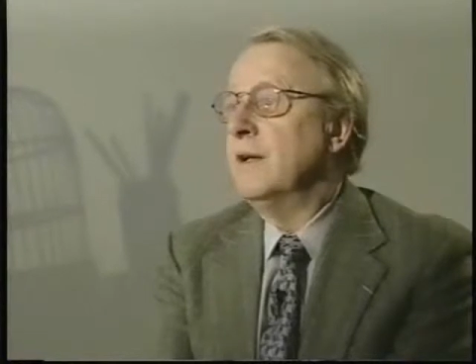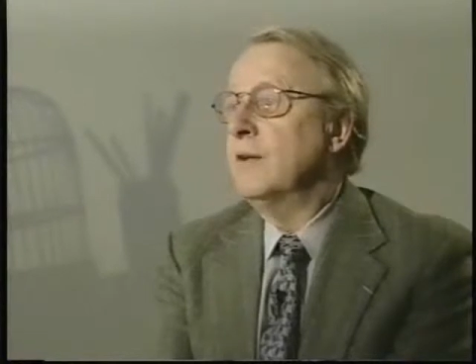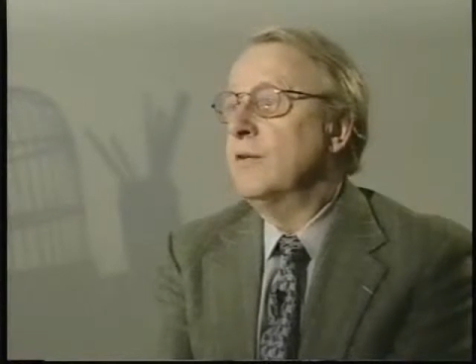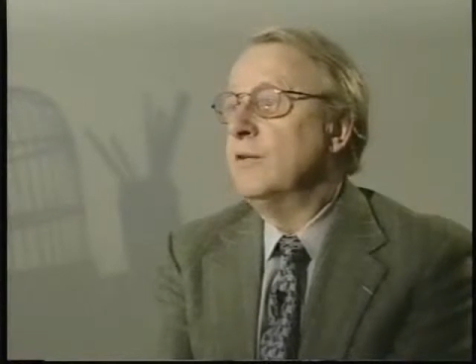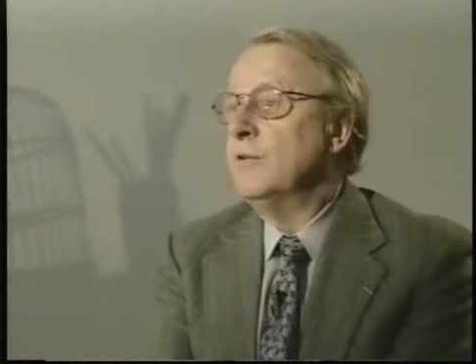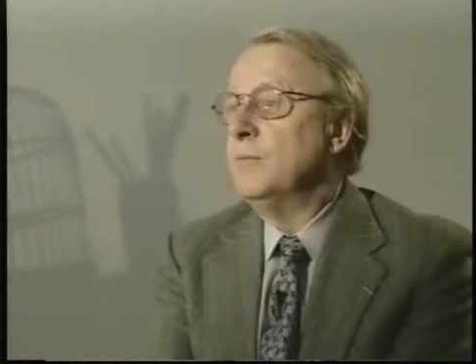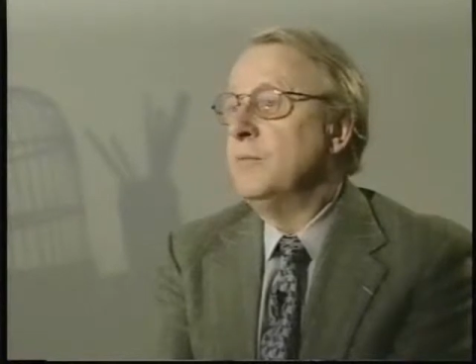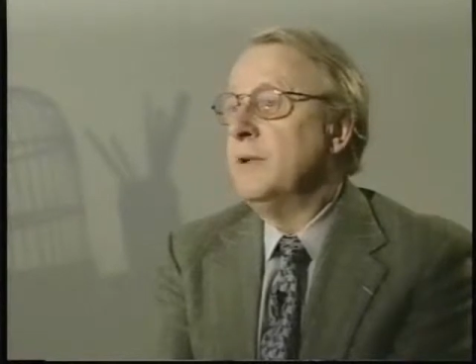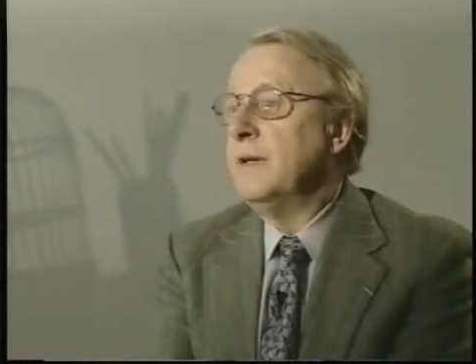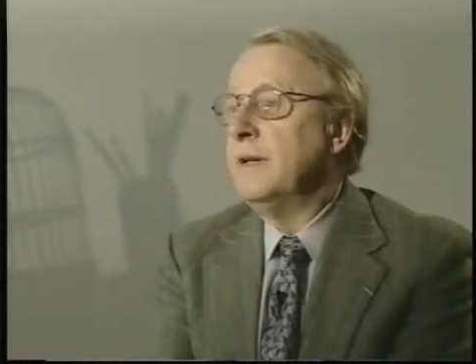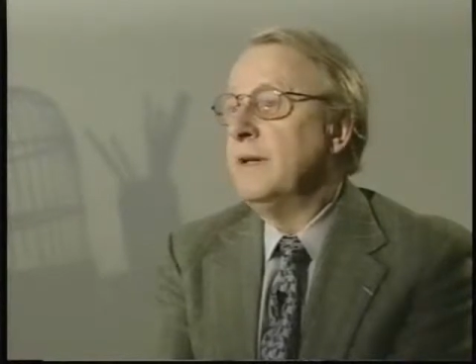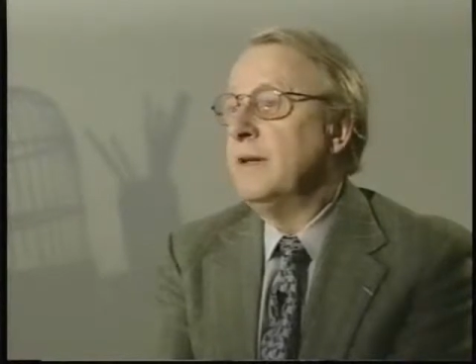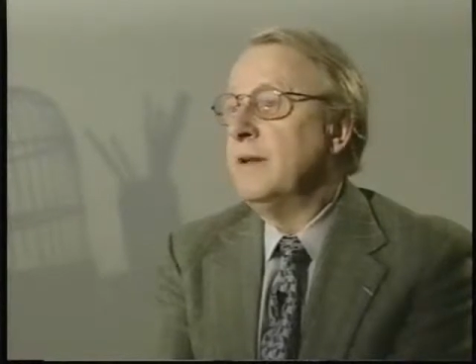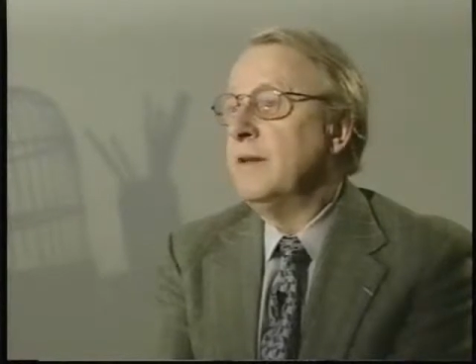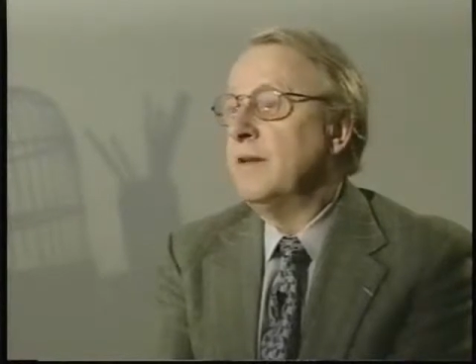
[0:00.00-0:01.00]
it could
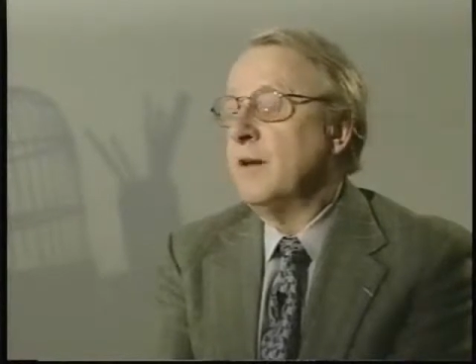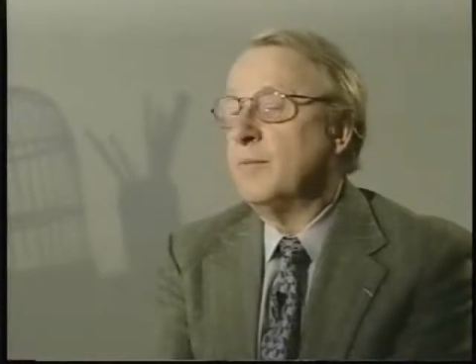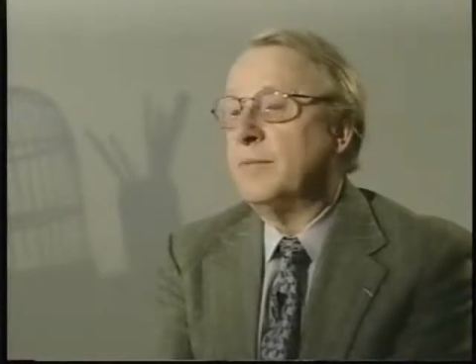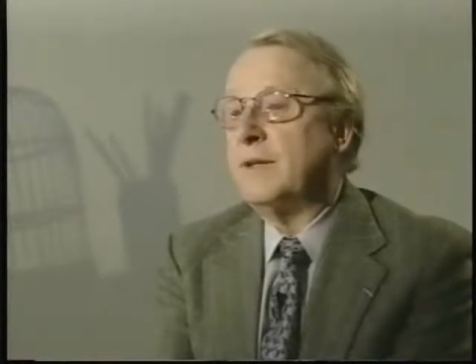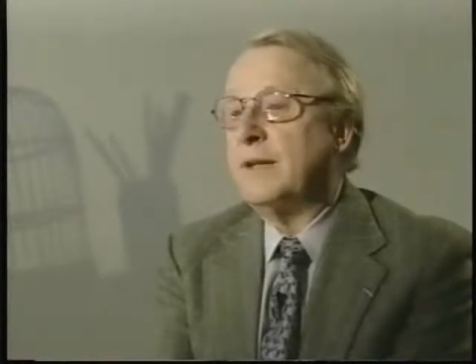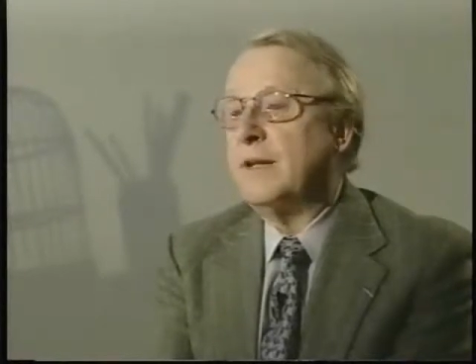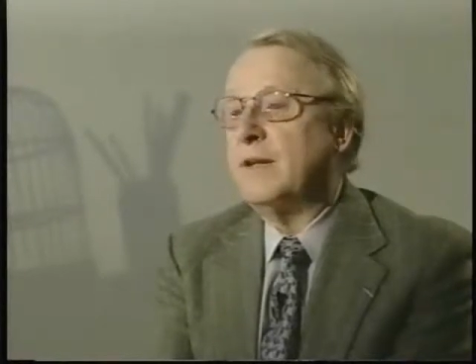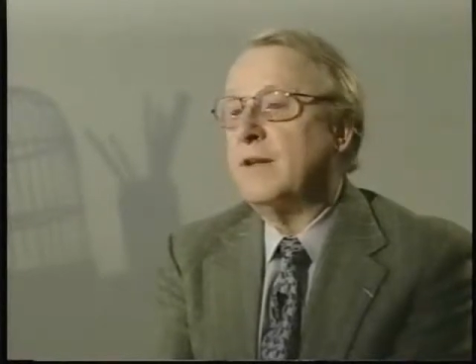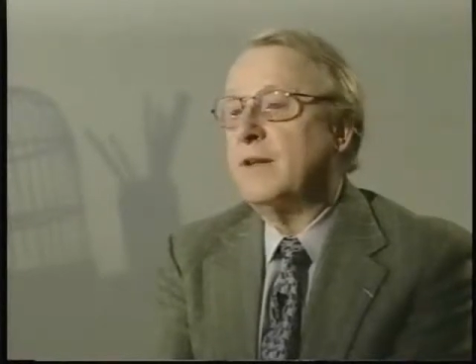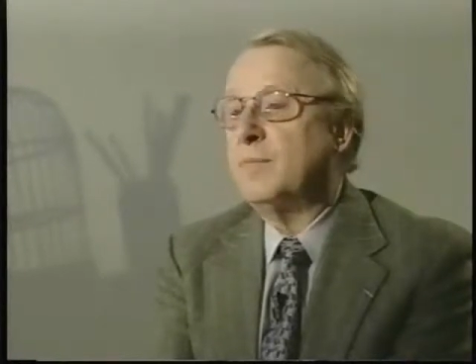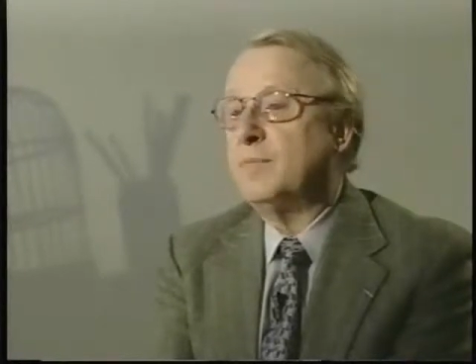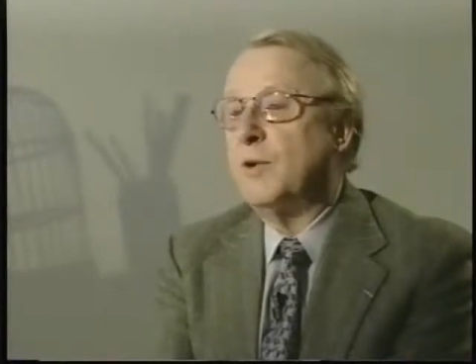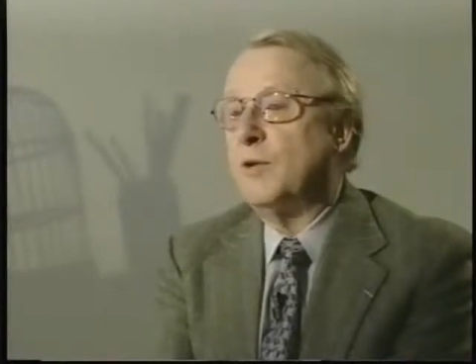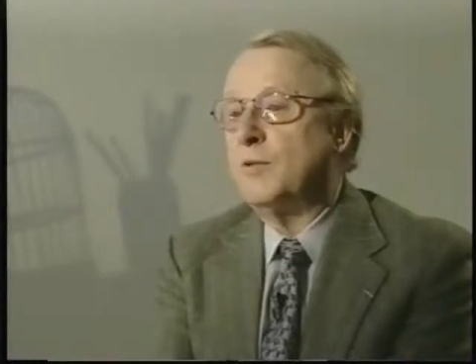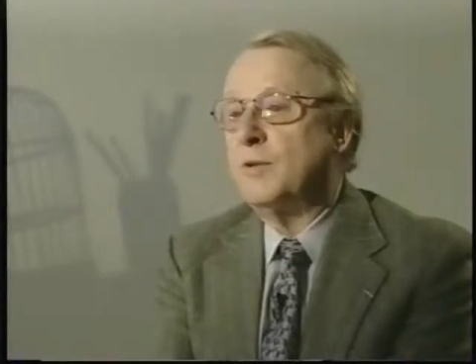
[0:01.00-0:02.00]
be something
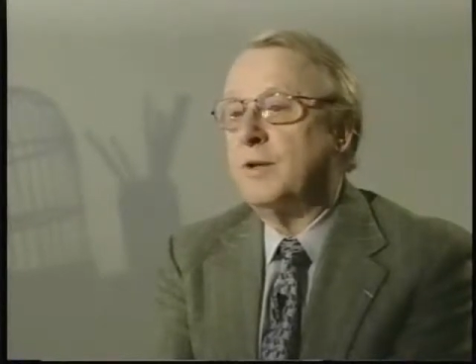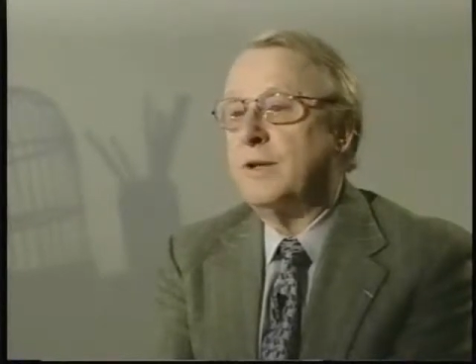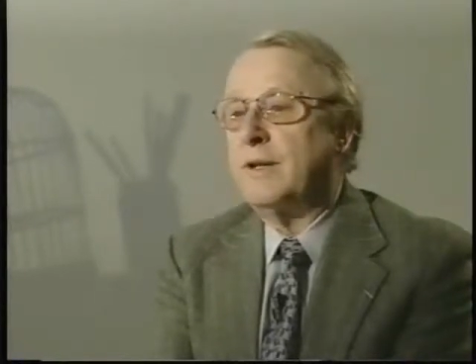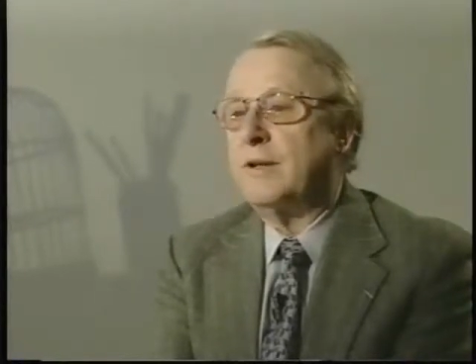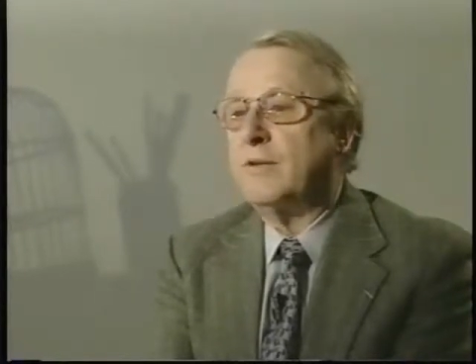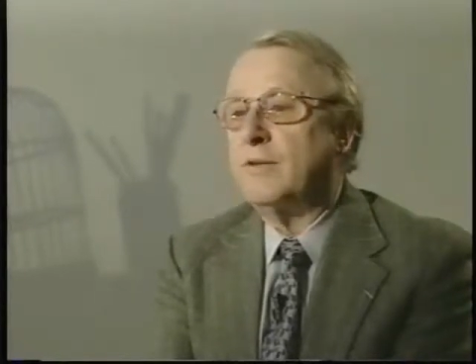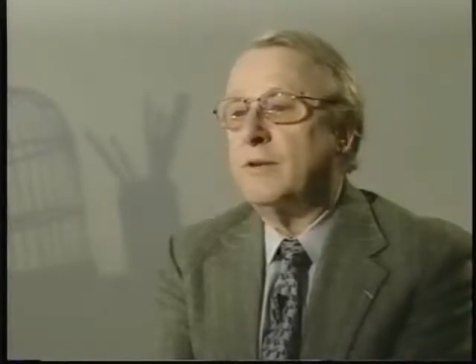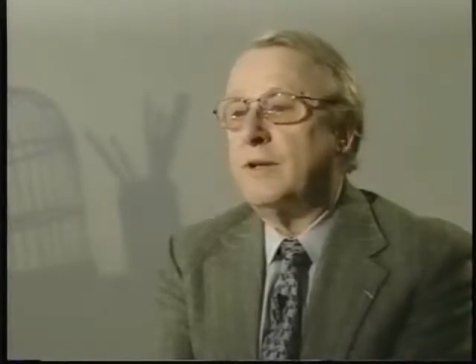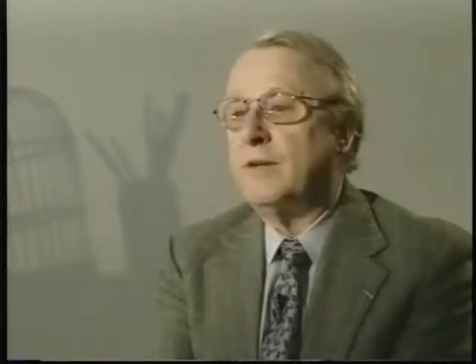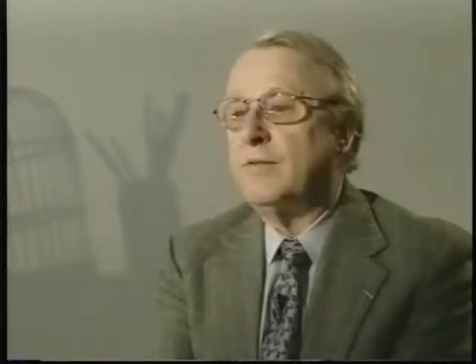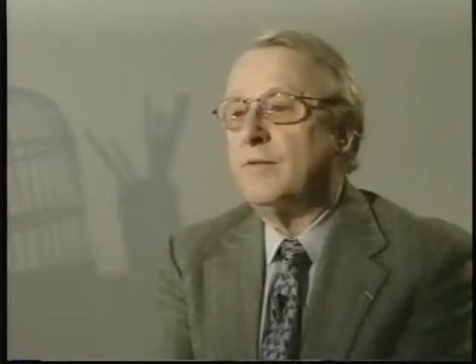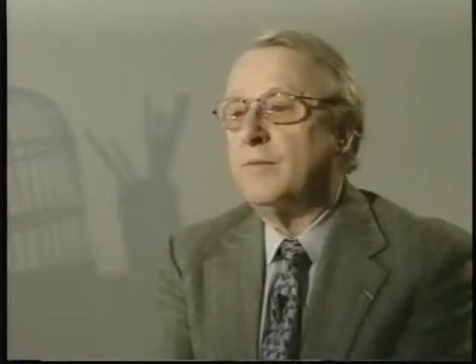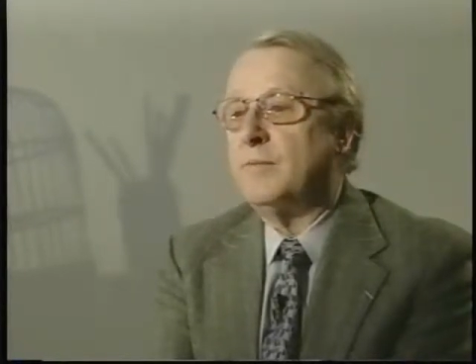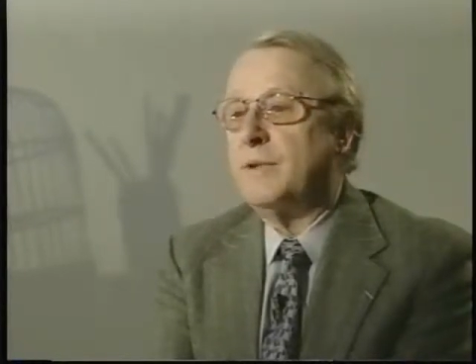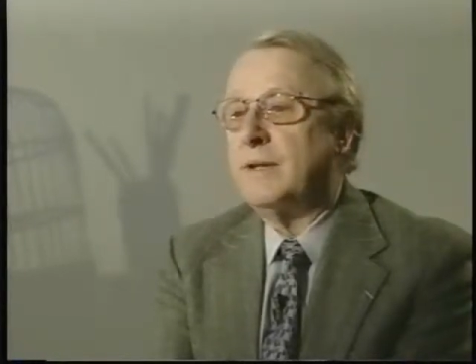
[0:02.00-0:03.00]
spoken, it could
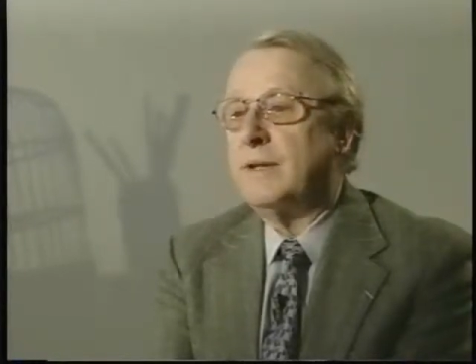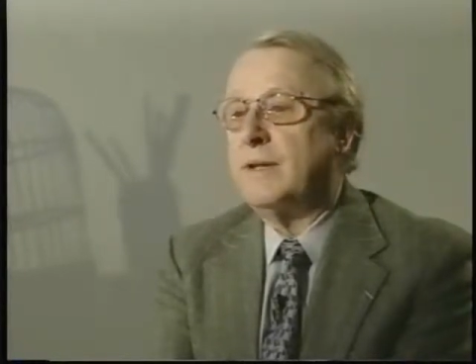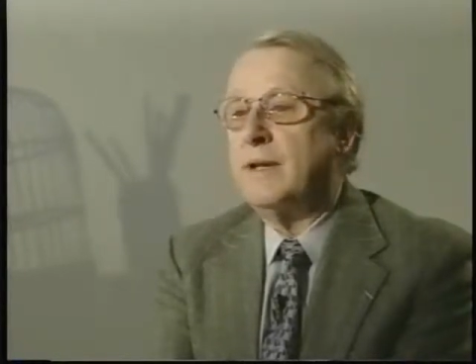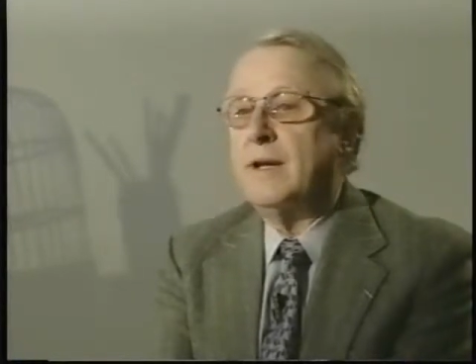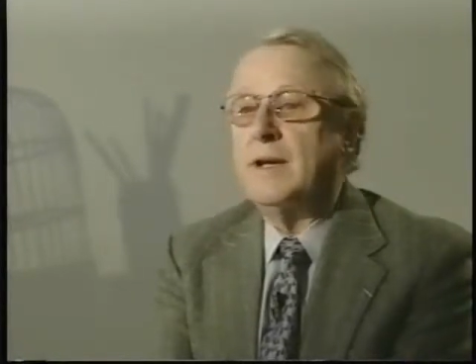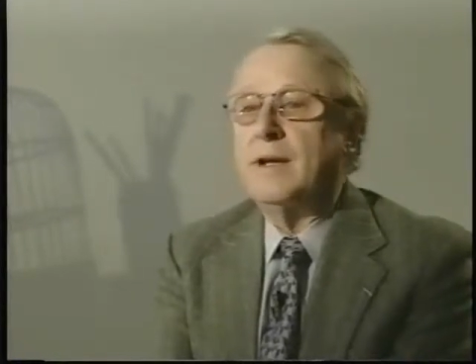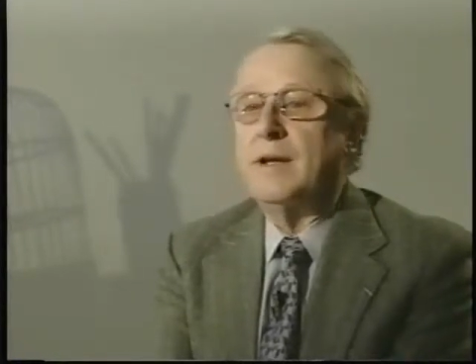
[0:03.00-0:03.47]
even be